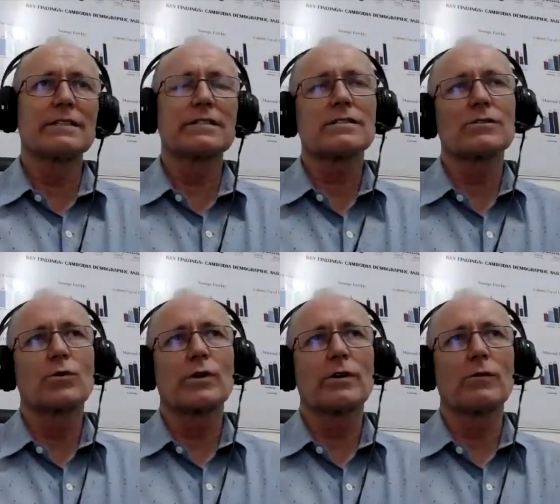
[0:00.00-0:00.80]

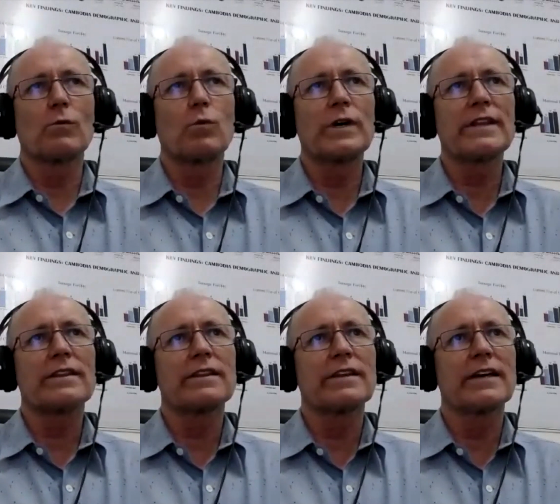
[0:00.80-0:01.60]
disorder, with
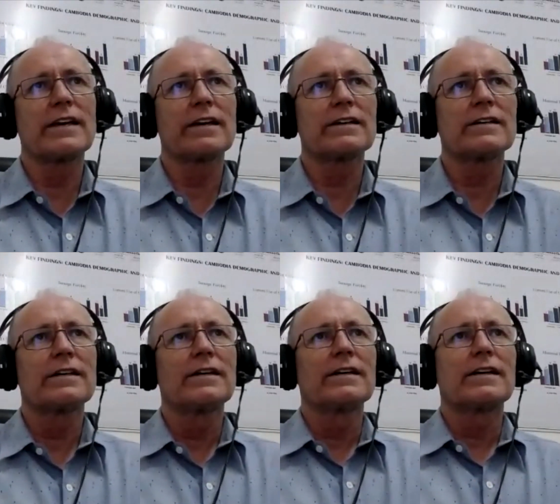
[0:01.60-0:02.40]
their
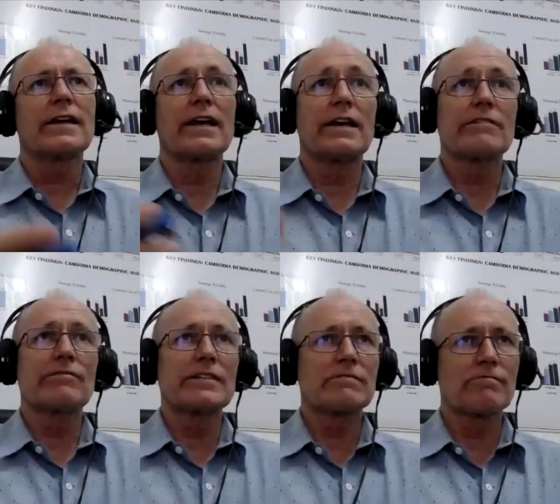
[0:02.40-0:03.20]

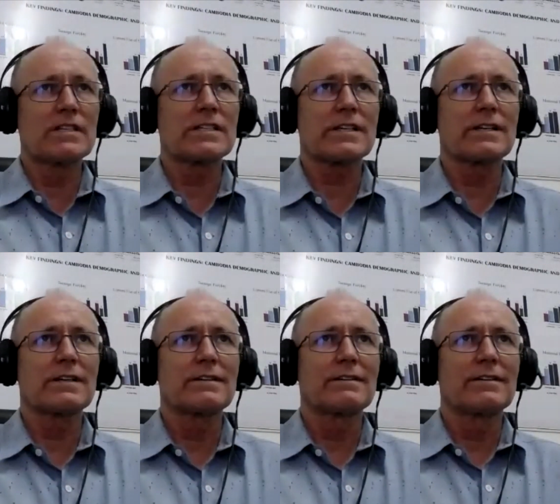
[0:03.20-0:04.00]
caries risk
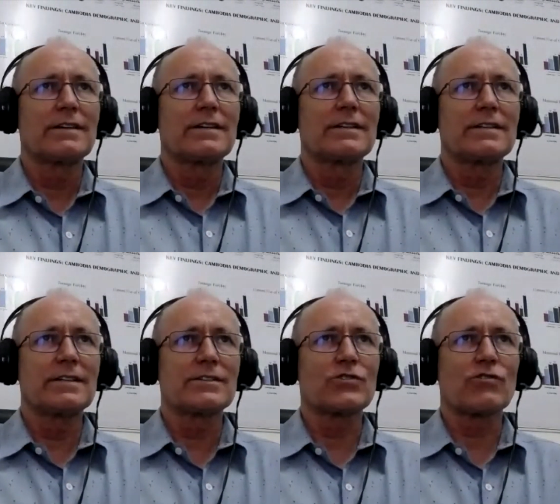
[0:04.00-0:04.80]

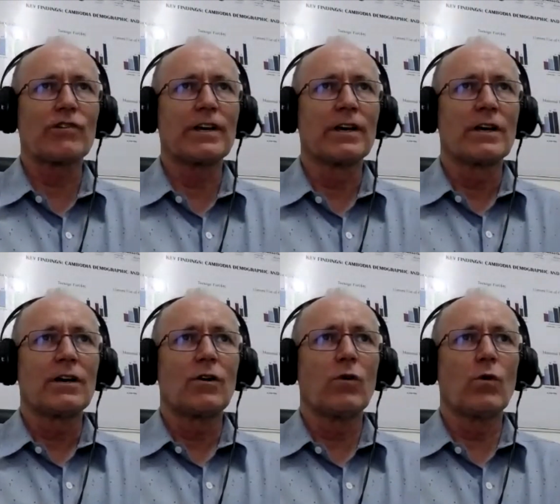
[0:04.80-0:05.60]
history
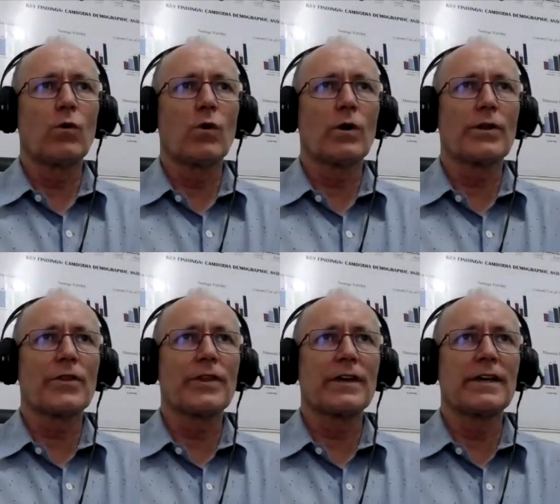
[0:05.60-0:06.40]
or
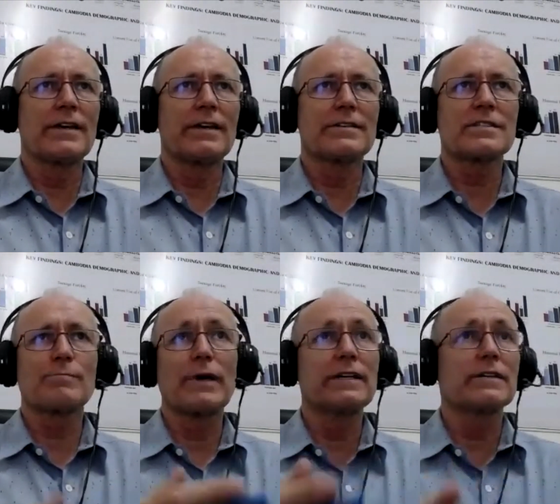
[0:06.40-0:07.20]
the
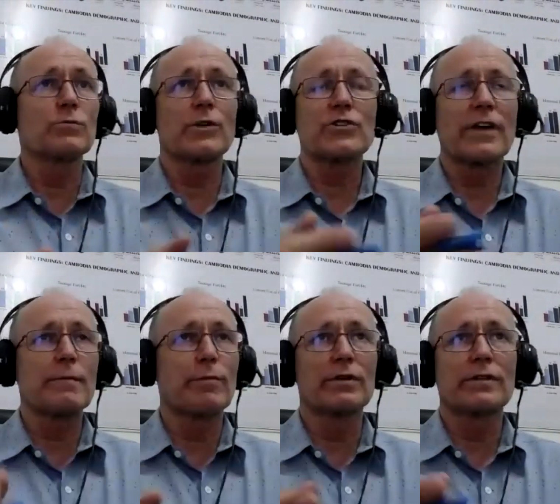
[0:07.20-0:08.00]
speed at which they
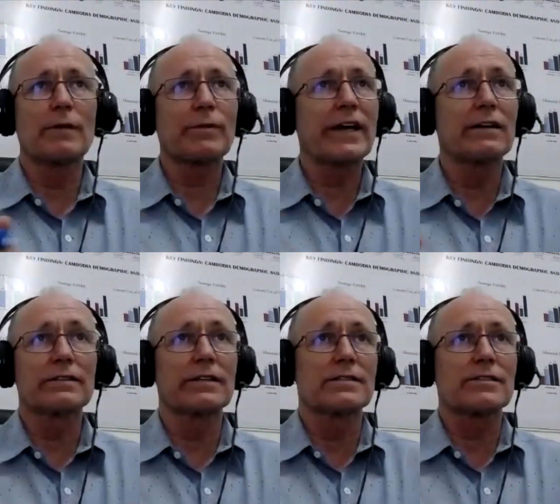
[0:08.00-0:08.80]
build up
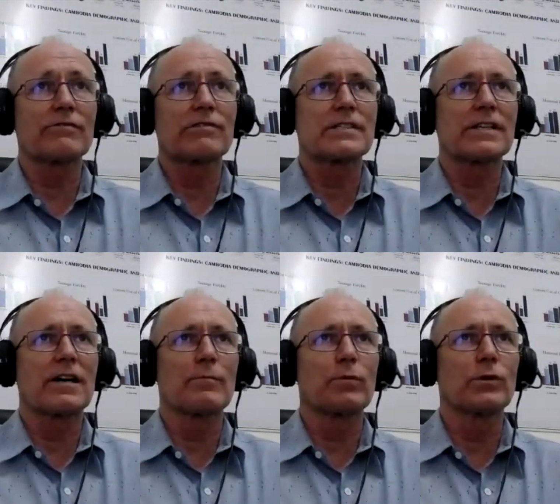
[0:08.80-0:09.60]
calculus, for
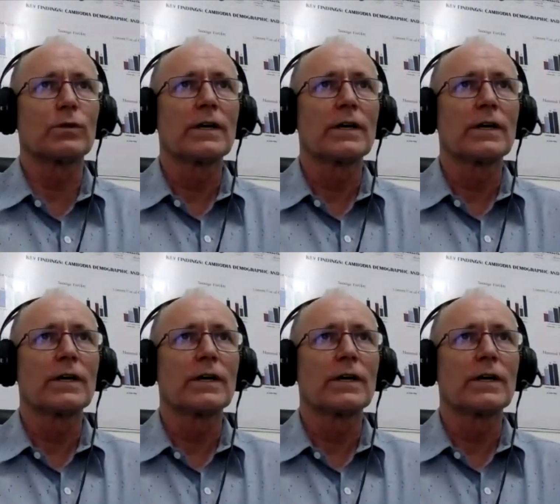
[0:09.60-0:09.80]
example